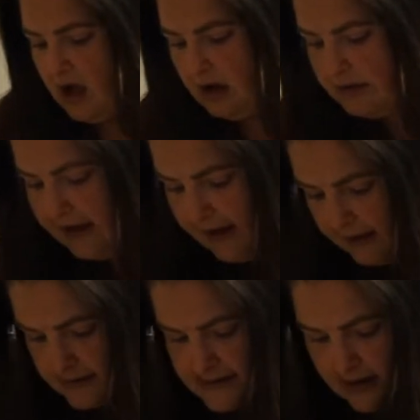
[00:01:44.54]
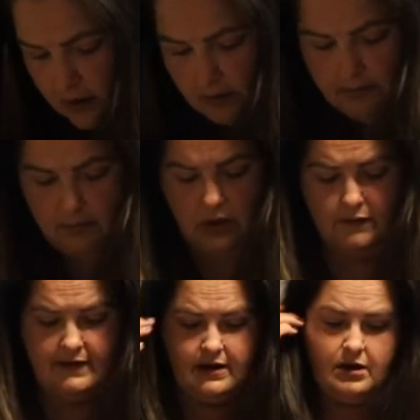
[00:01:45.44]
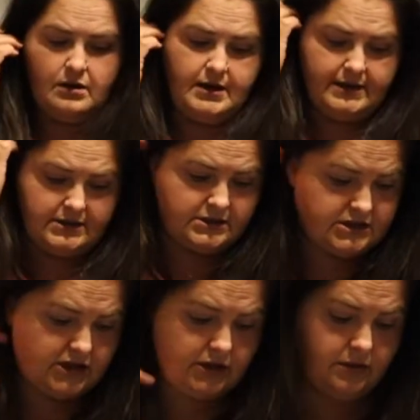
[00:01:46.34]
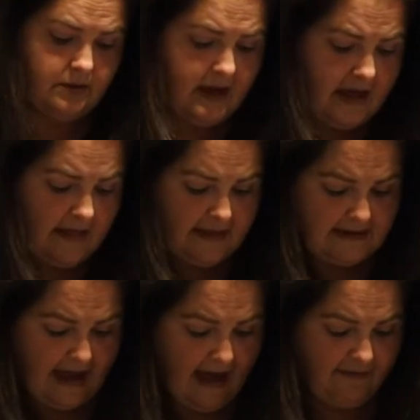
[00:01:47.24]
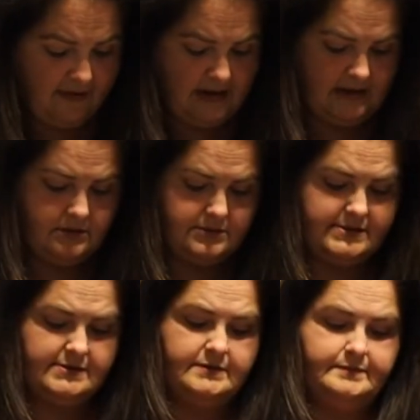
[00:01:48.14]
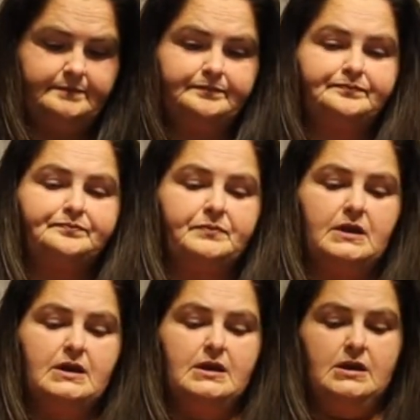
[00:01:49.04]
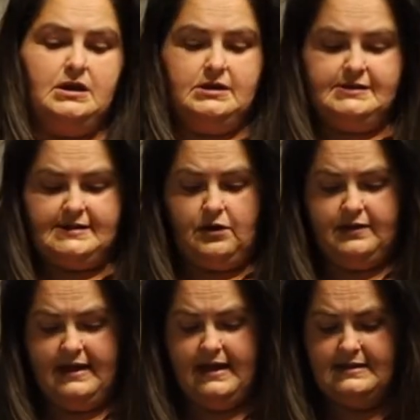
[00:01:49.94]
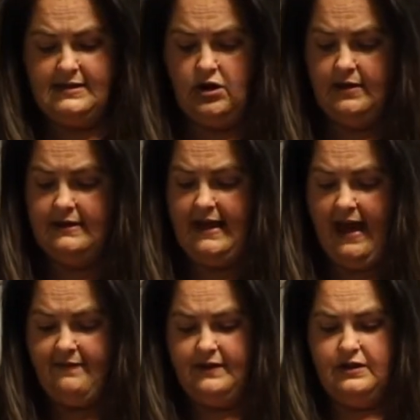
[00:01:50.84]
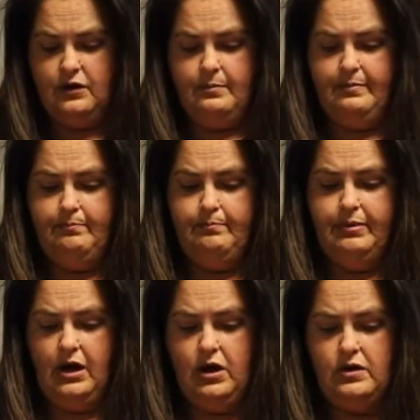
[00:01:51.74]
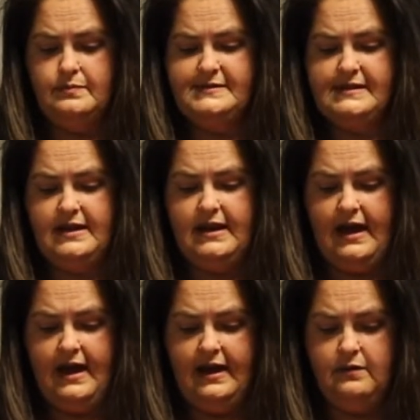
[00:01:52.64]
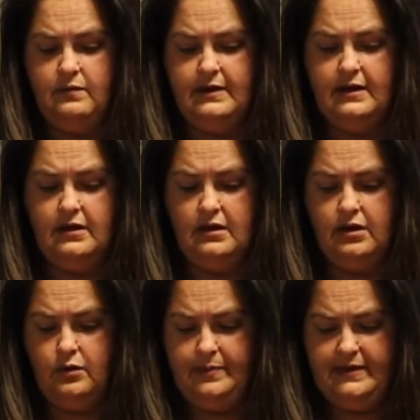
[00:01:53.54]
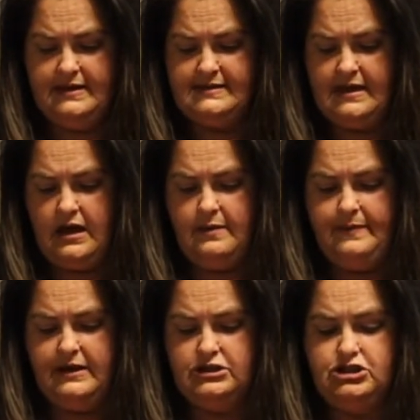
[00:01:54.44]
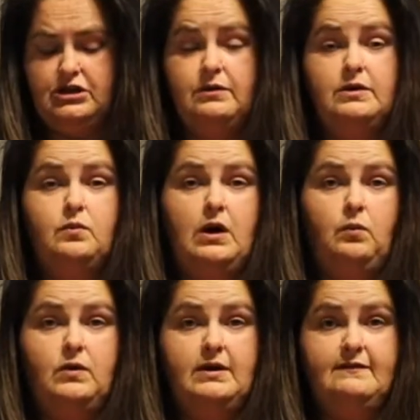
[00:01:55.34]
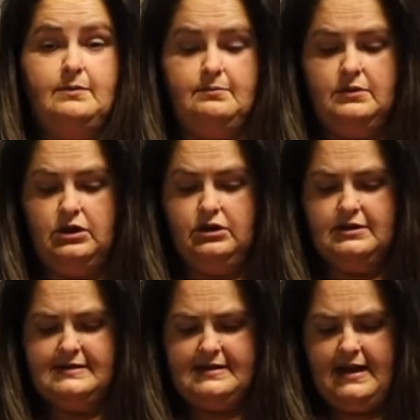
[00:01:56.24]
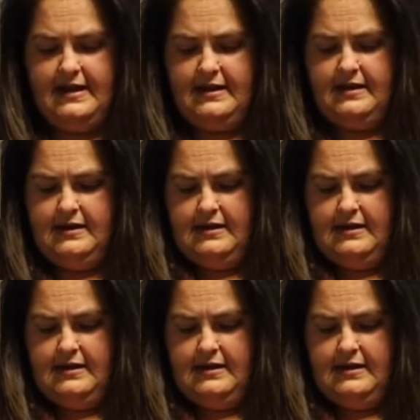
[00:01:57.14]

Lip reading: Okay, so moving on to the daffodils. So these are the daffodil bulbs, and I will open this up and show you what one of them looks like.